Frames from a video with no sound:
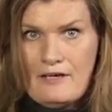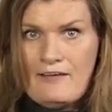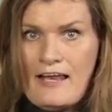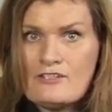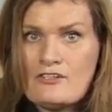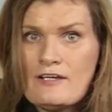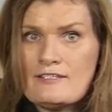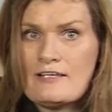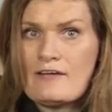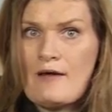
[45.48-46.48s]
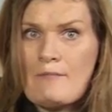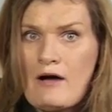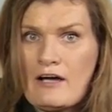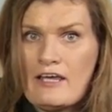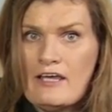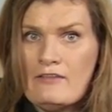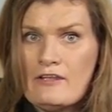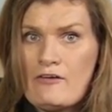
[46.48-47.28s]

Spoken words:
The electronic cigarette market in the